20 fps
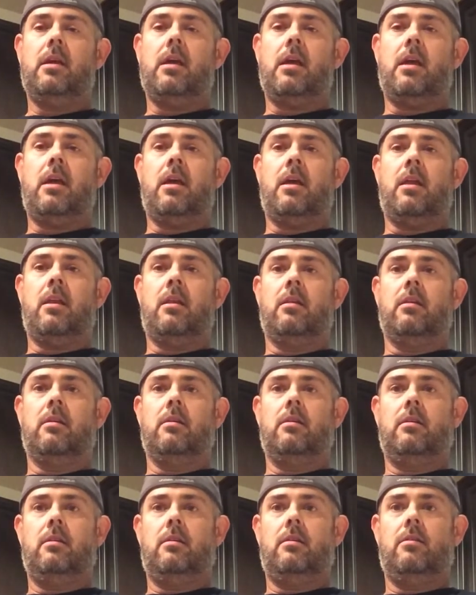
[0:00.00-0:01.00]
And
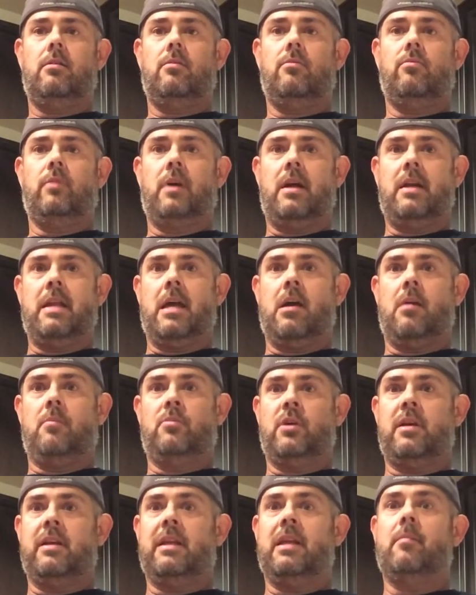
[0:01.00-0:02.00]
right now, I'm
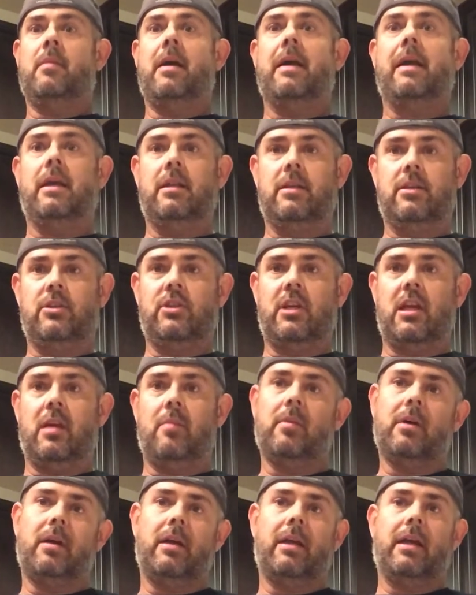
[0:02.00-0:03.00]
trying to get back into
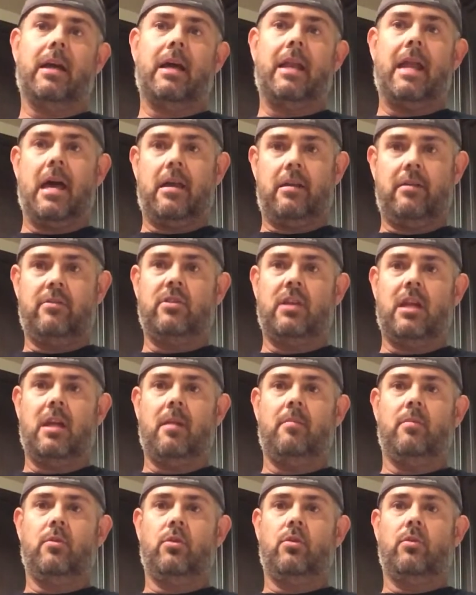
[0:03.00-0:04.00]
shape. I got out of
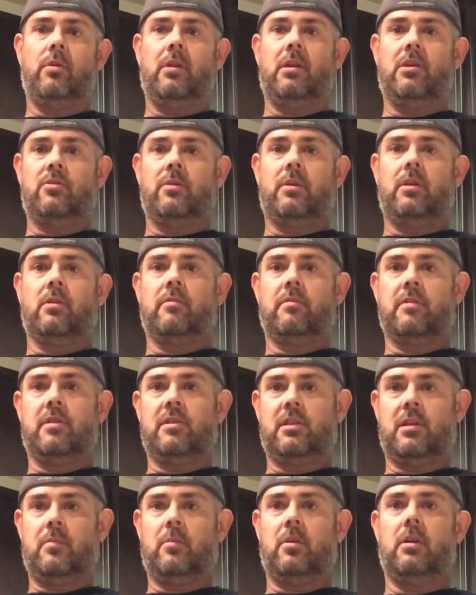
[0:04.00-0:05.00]
shape due to an injury over the
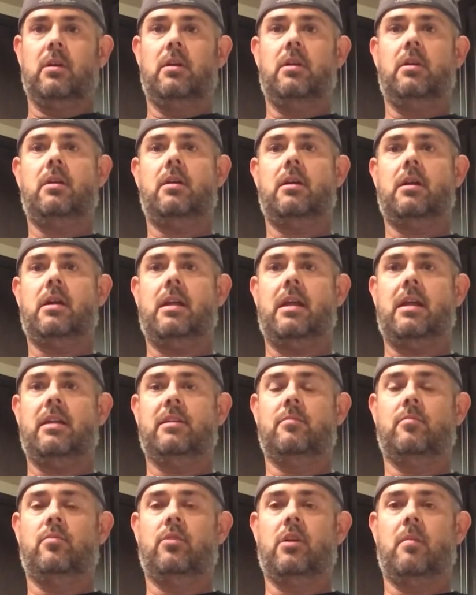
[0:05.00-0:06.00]
summer. I'd
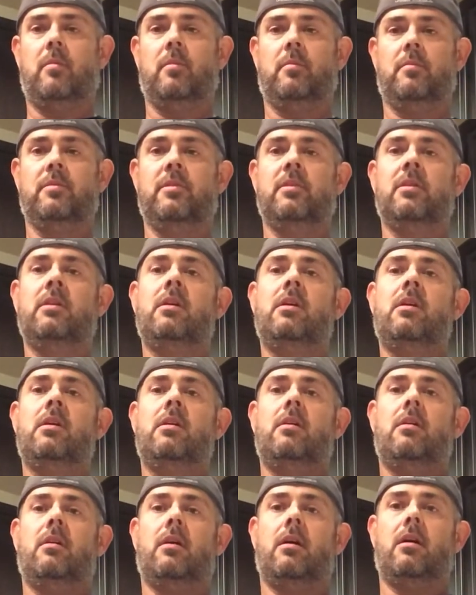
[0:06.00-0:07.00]
had some problems.
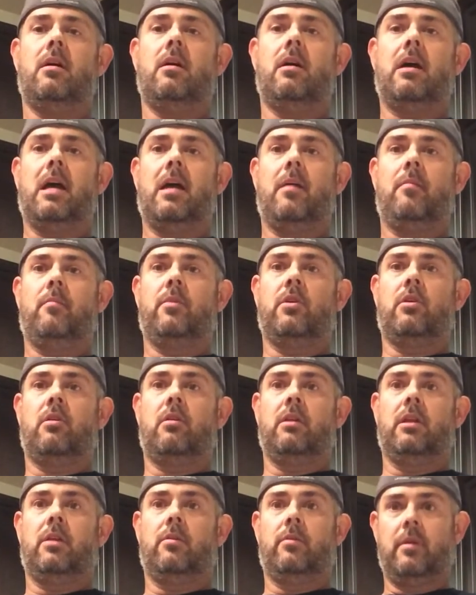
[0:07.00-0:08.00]
I am
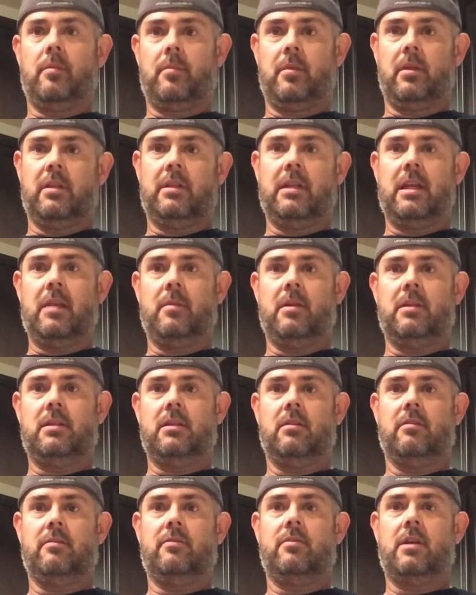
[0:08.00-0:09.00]
currently rehabilitating
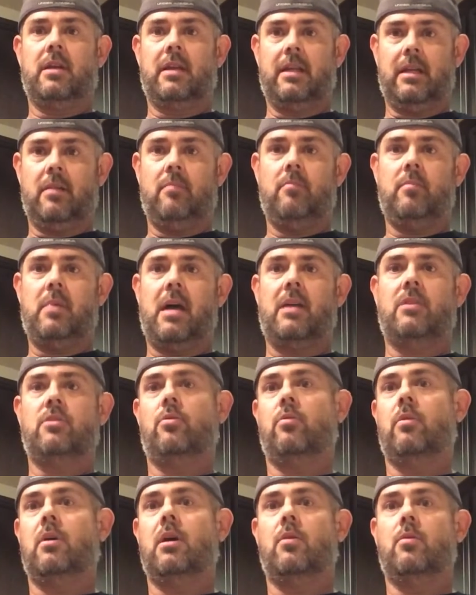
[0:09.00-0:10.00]
myself, trying to get back
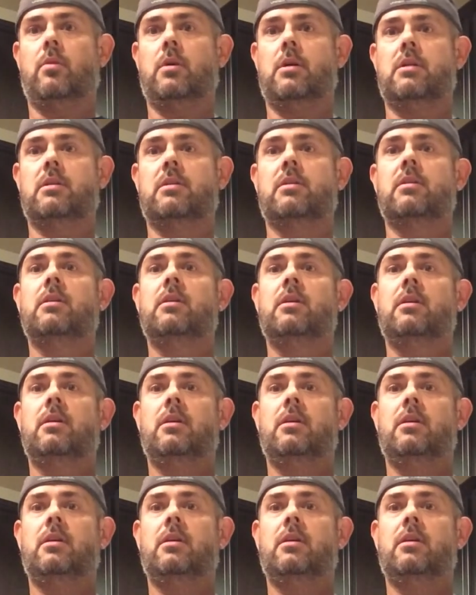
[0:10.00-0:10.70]
to where I was,